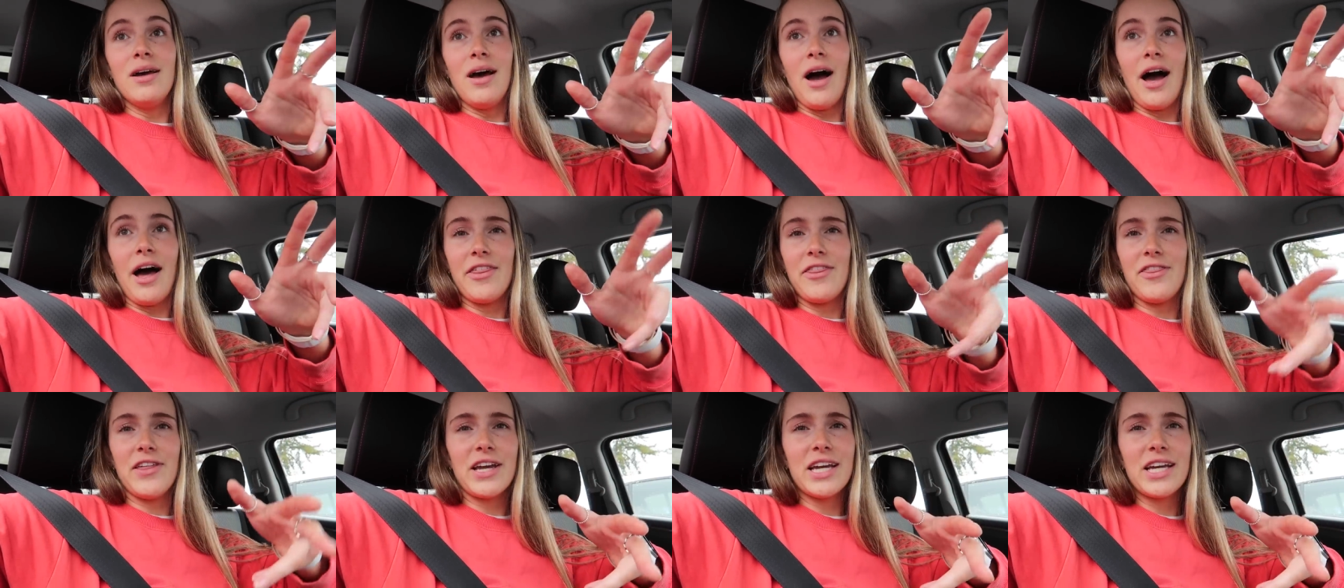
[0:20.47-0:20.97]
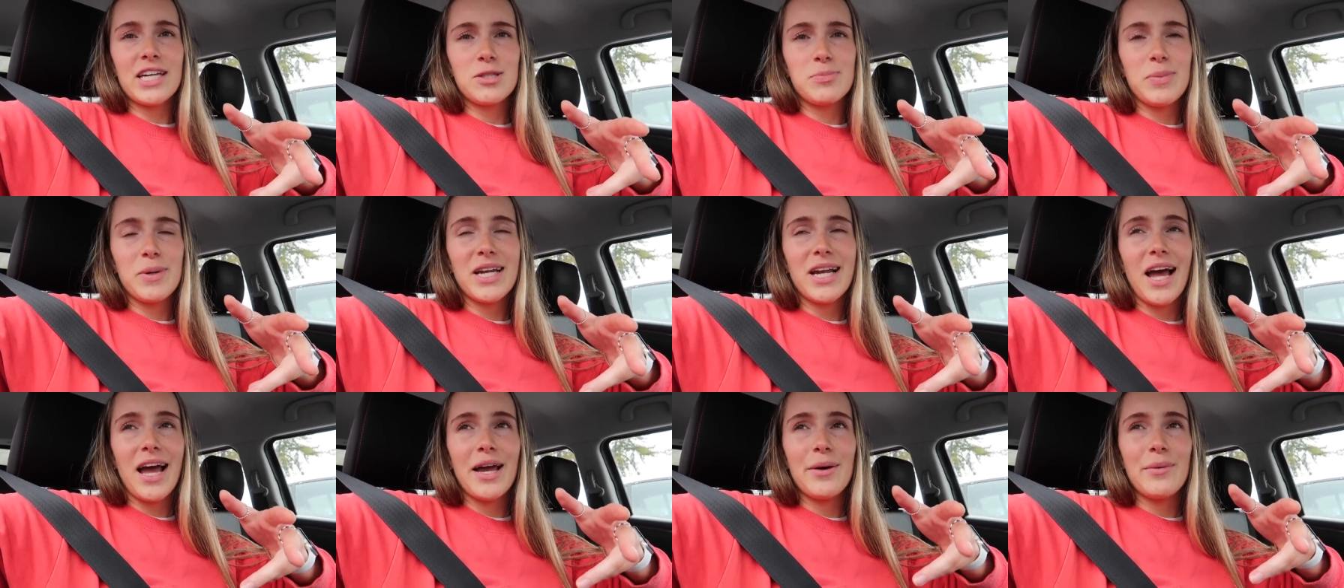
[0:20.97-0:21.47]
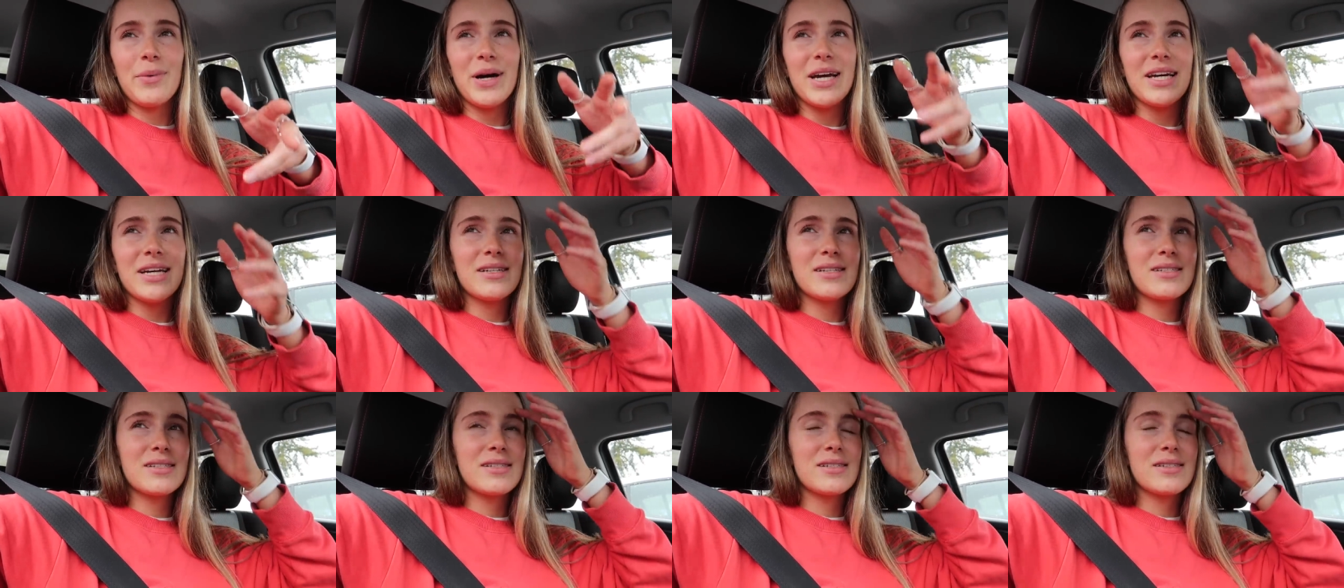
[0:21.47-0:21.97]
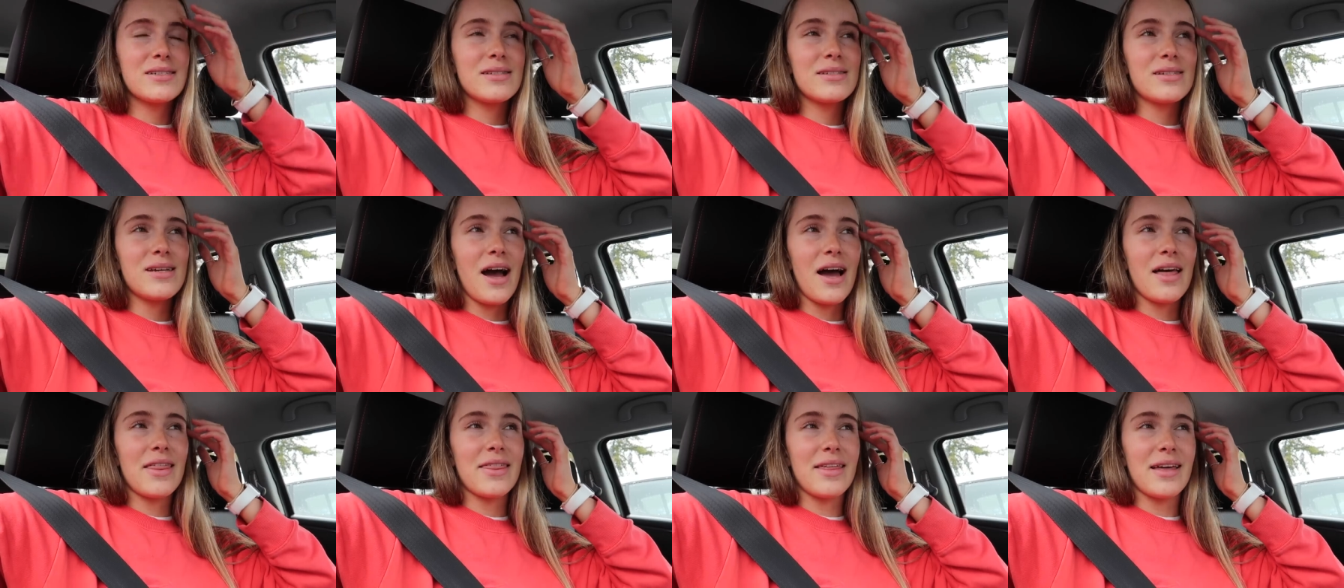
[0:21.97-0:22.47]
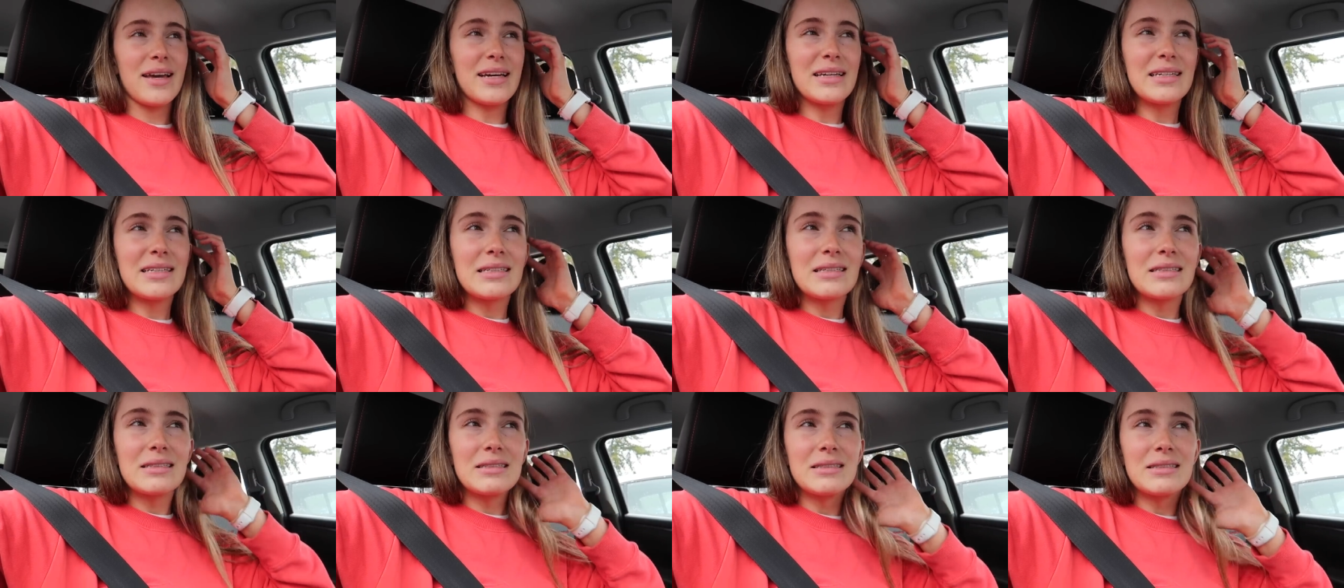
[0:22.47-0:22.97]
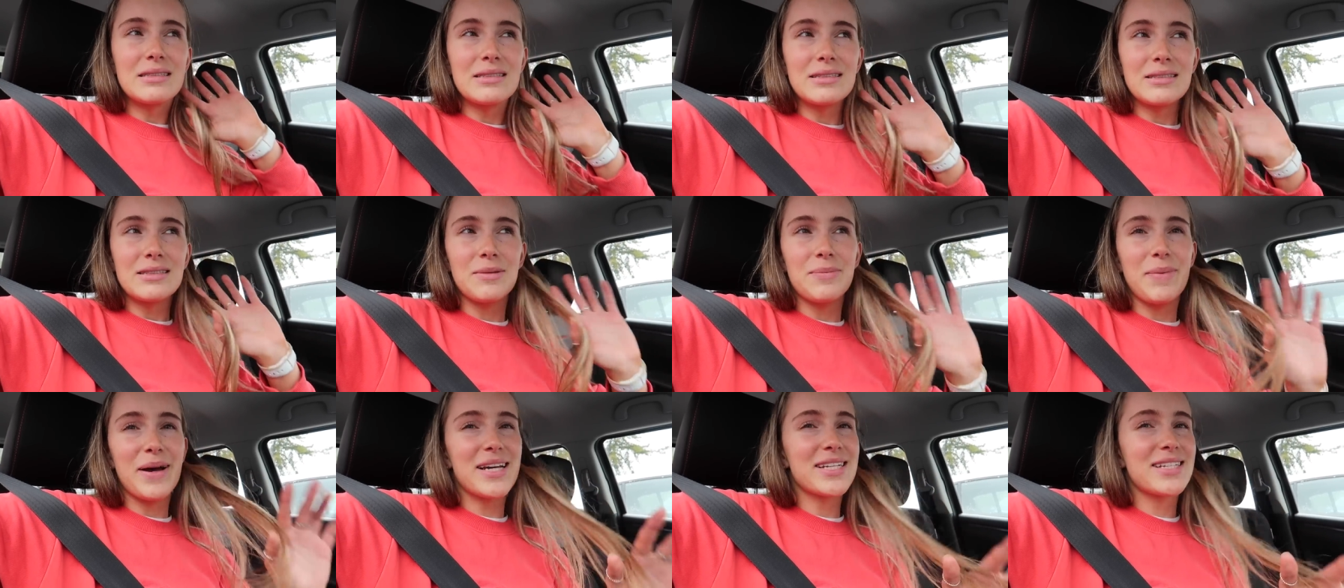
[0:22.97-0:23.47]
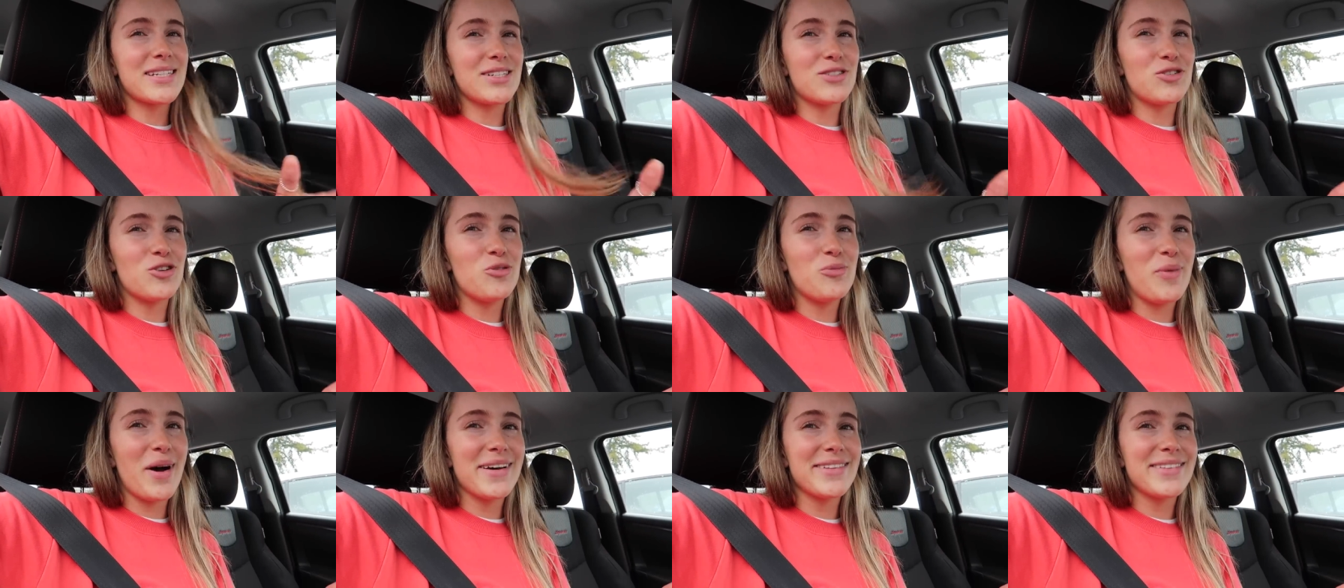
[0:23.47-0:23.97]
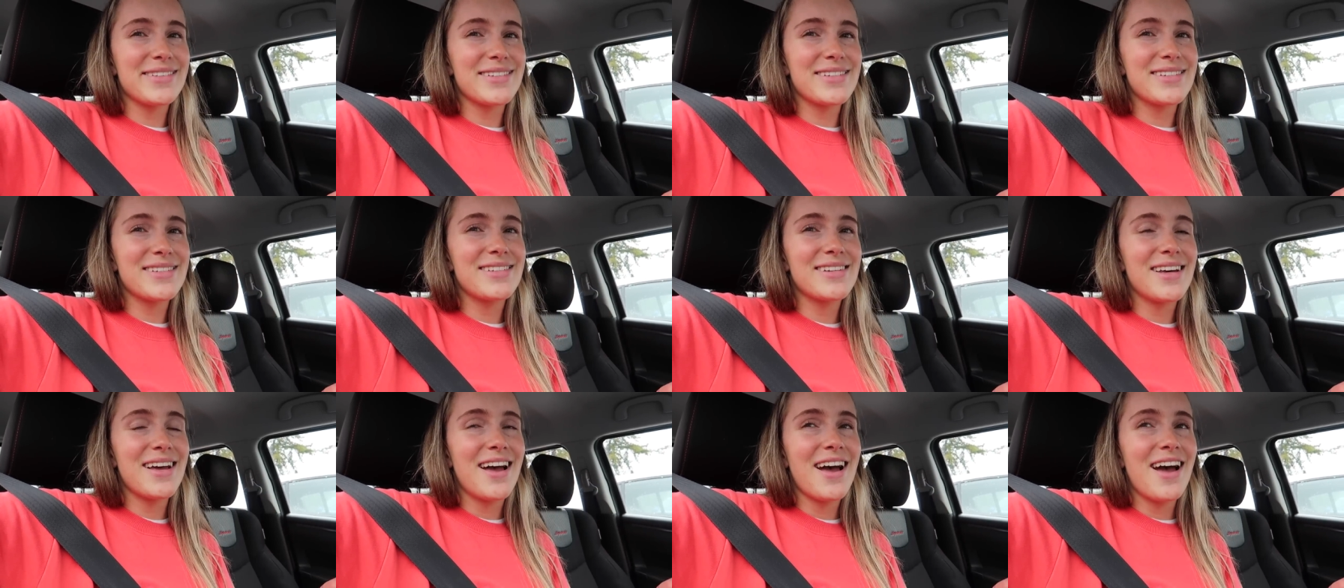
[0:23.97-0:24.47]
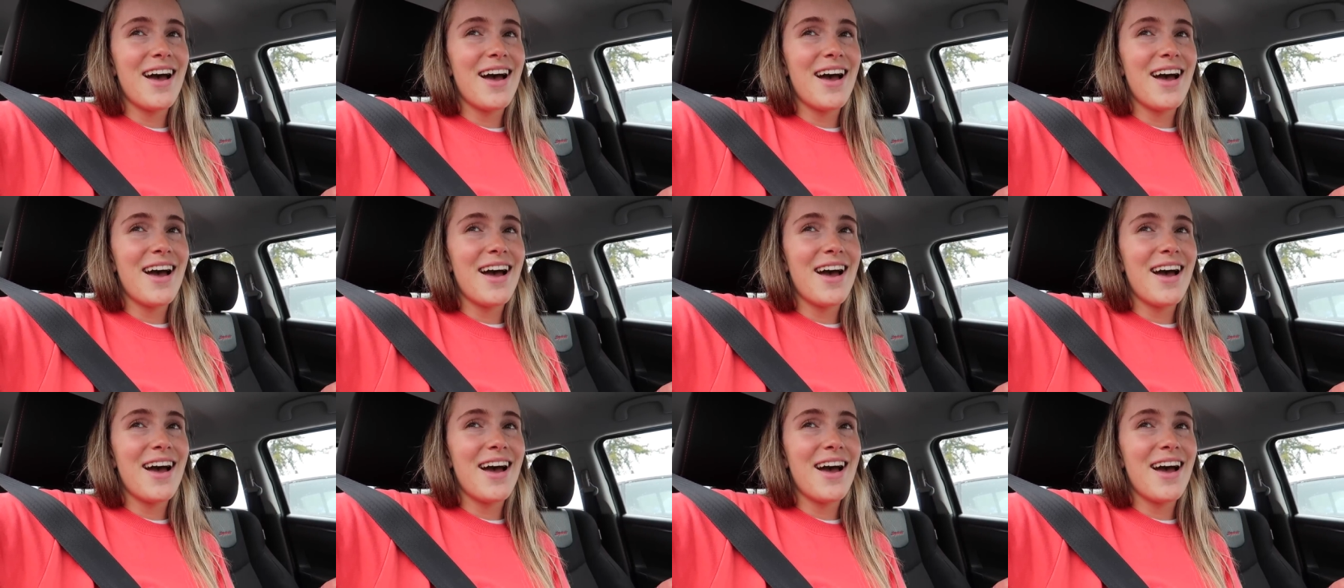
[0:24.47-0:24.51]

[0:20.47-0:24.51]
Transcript: I think it's been 8 weeks, so basically 2 months.